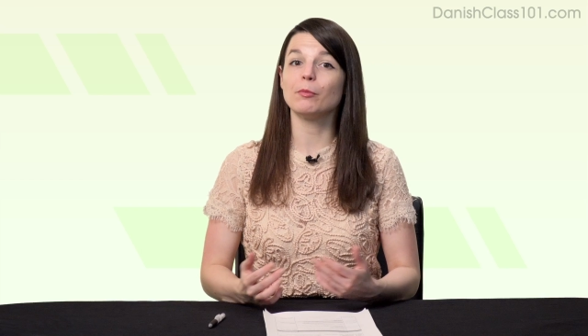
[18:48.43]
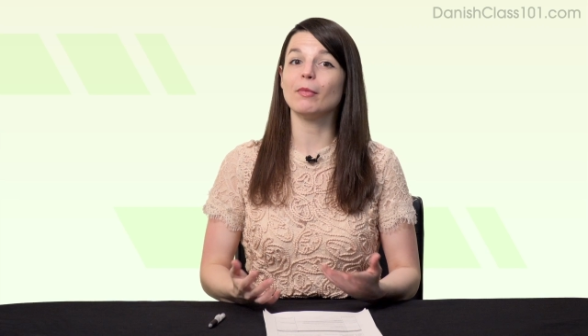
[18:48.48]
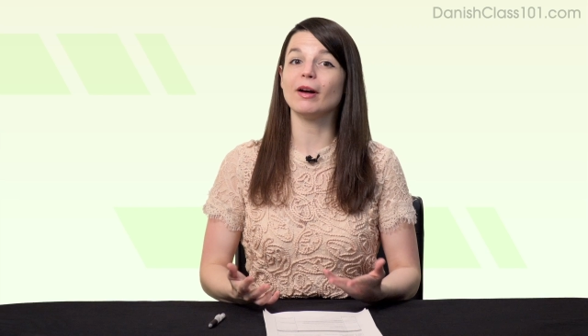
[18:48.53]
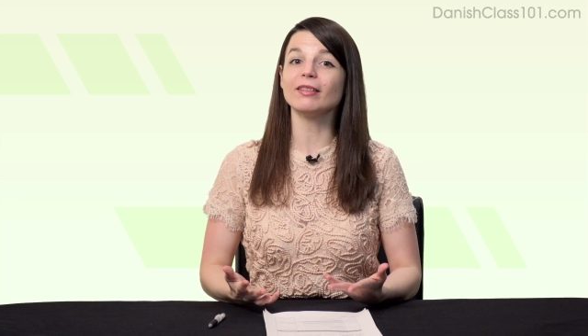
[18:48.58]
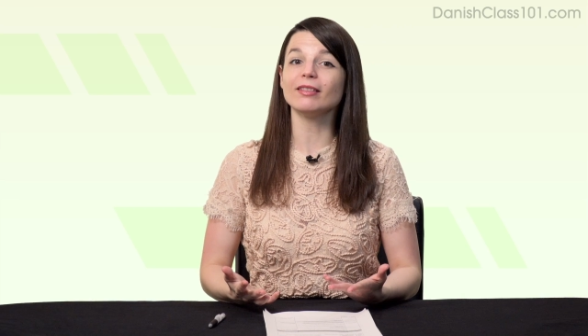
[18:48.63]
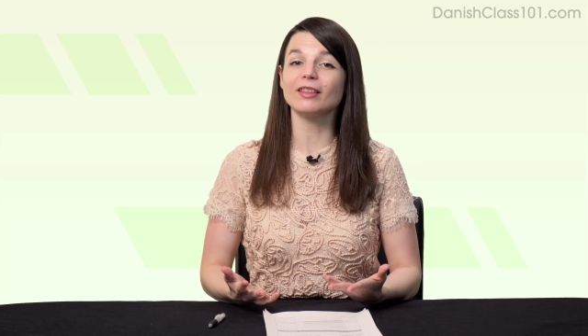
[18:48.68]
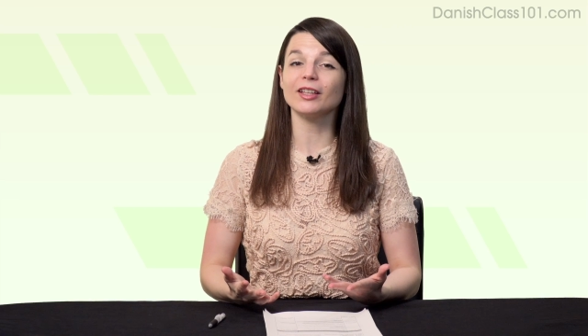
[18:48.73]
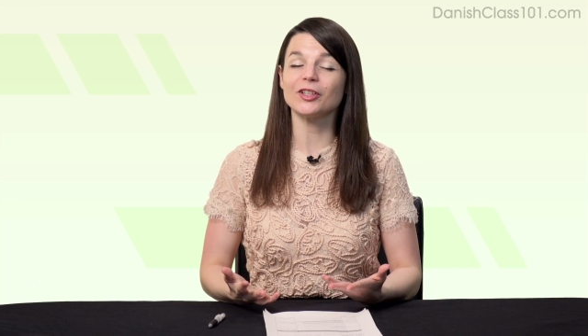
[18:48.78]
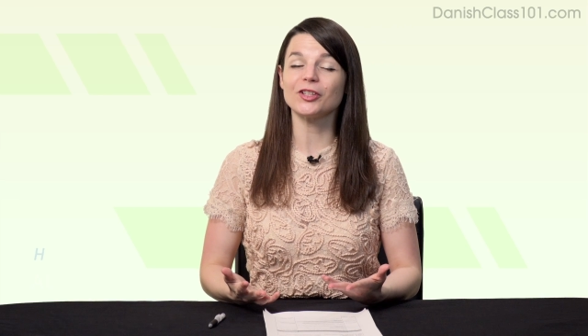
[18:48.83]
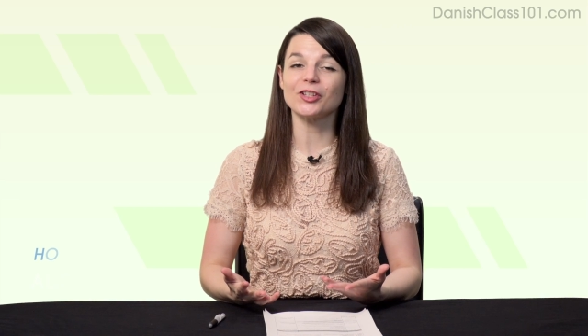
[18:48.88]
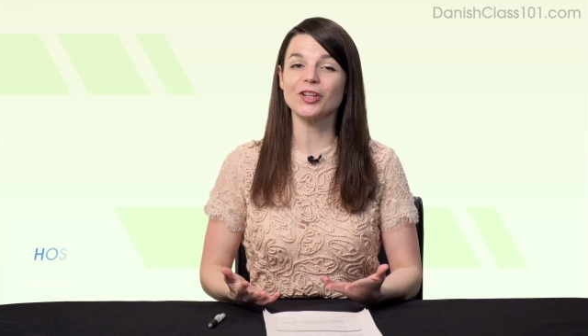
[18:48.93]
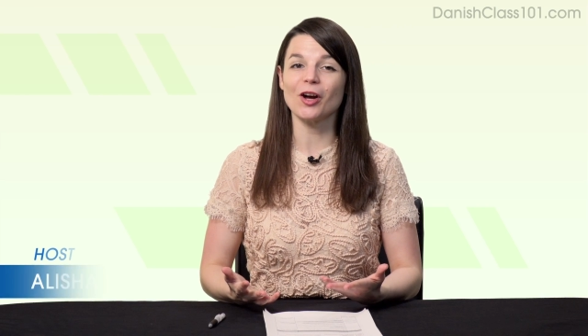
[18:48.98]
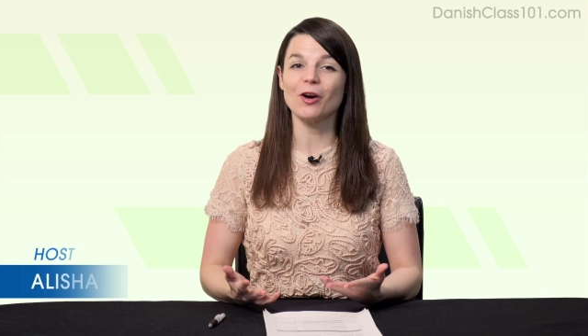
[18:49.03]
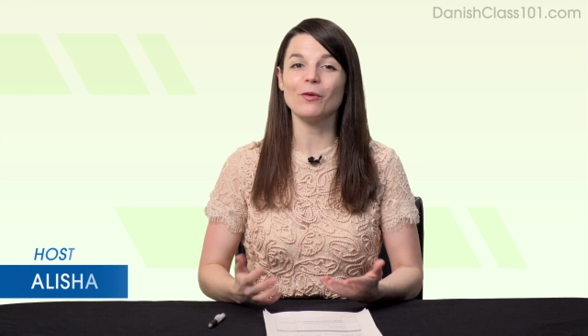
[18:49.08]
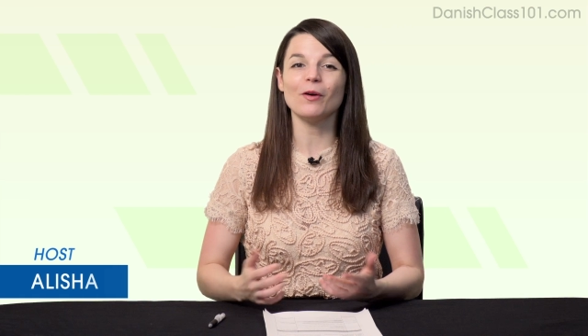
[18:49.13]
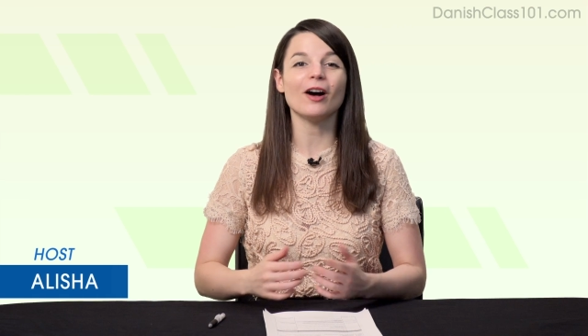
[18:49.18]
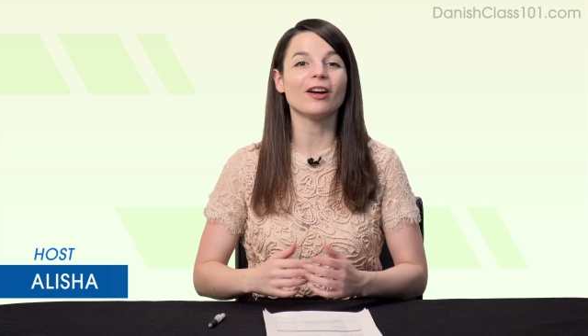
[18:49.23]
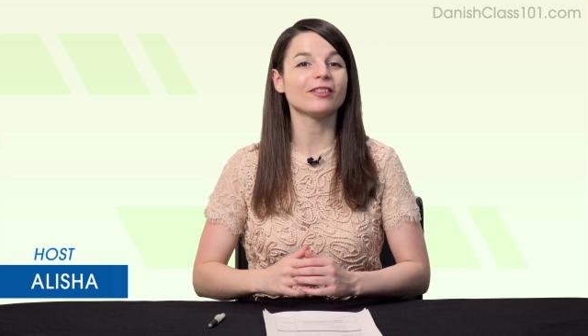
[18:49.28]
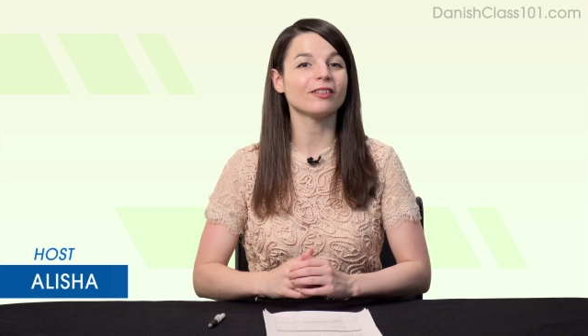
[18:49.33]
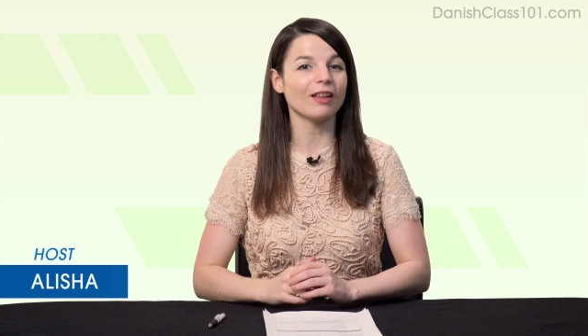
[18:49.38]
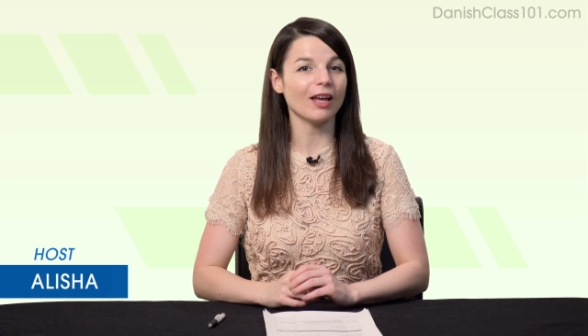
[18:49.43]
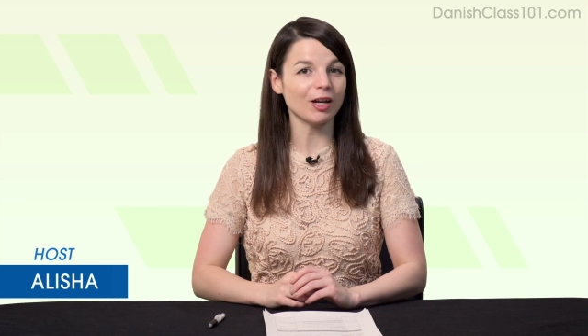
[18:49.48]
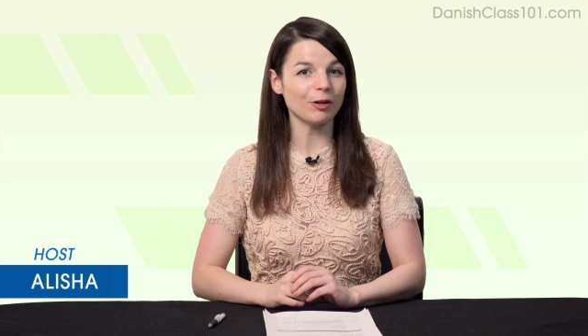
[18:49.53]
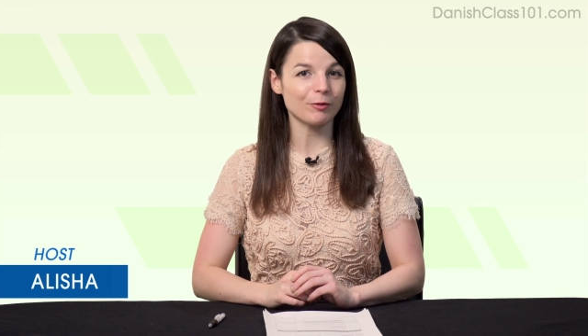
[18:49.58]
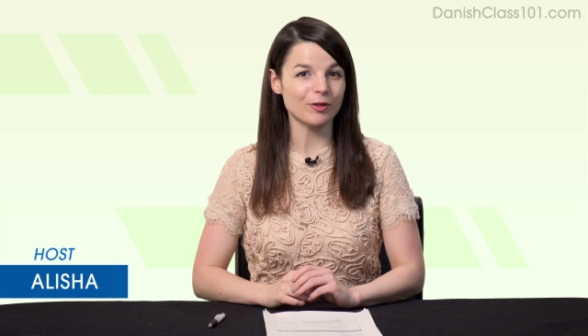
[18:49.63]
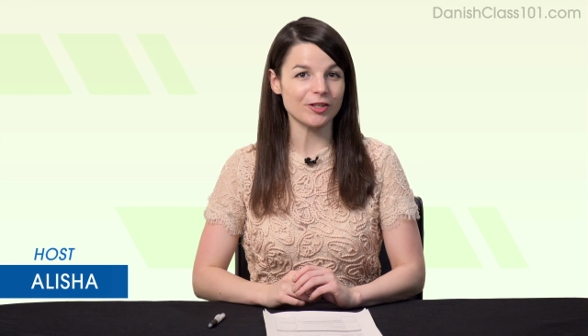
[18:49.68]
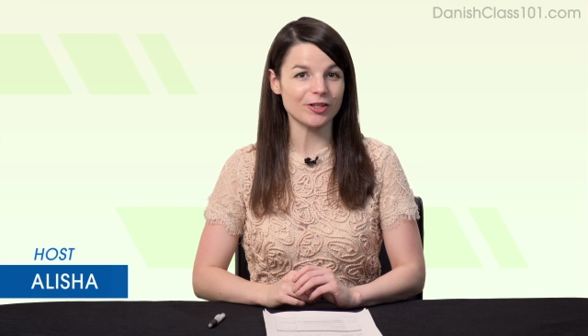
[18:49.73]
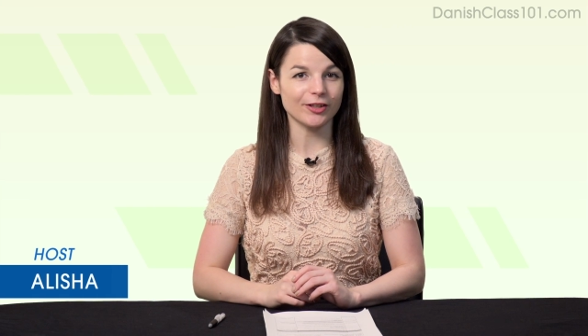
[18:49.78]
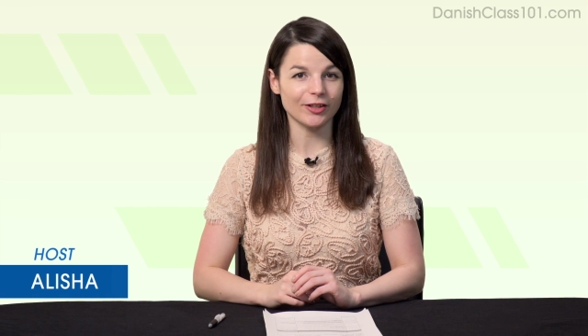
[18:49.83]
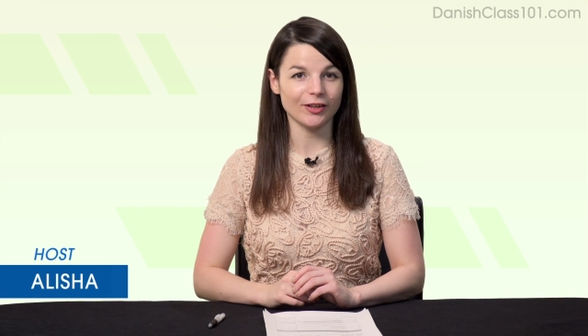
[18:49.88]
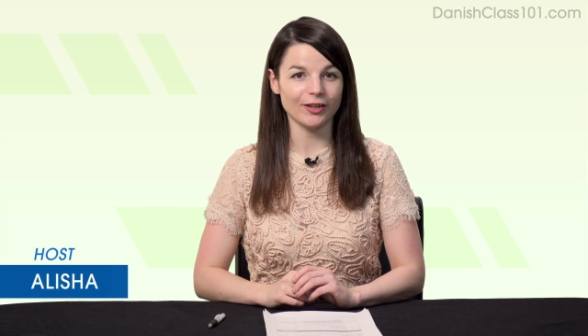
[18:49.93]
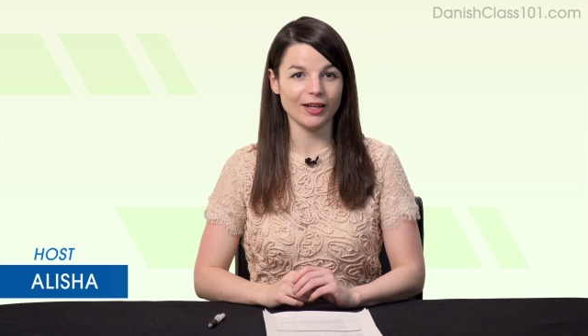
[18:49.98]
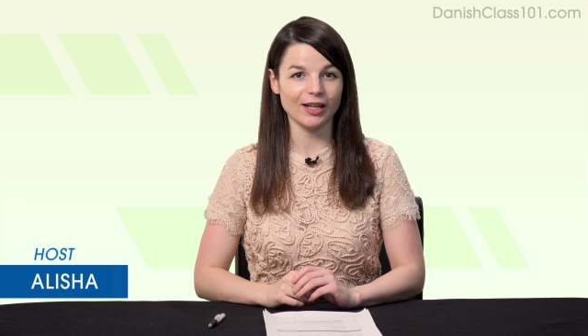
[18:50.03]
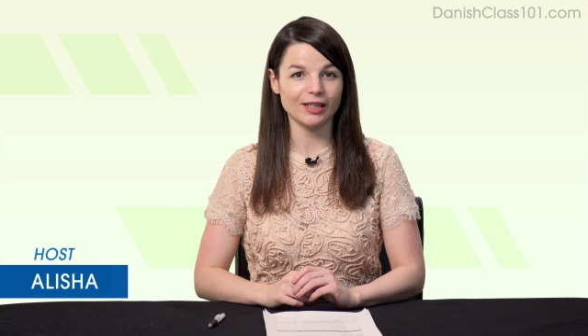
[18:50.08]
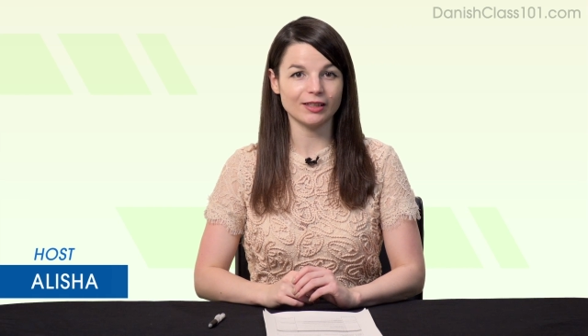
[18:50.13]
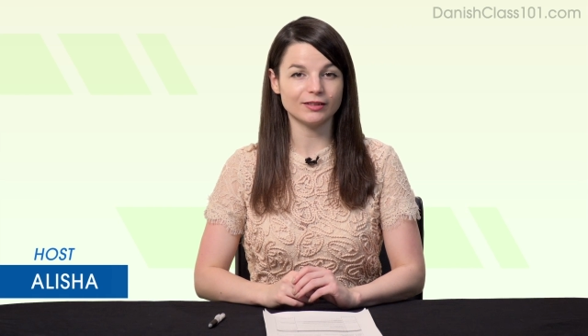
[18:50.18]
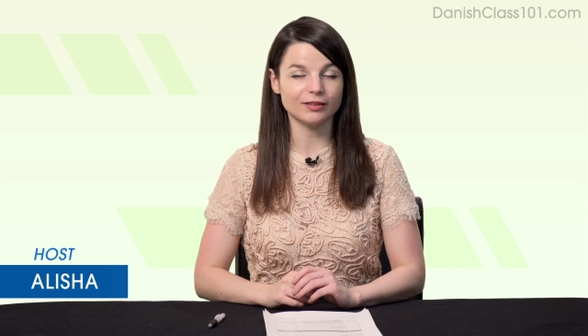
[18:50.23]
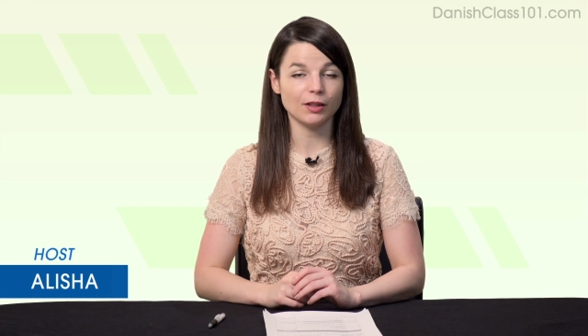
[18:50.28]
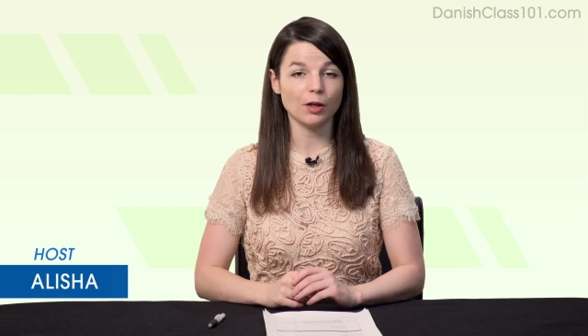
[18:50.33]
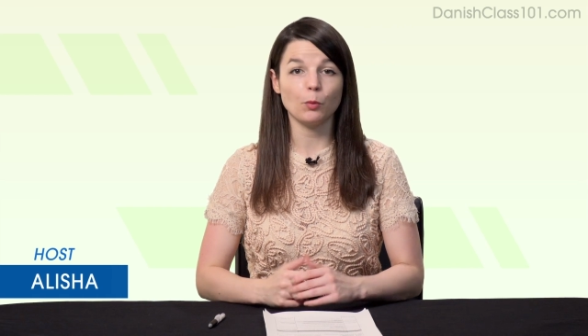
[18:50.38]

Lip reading: monthly show on language learning,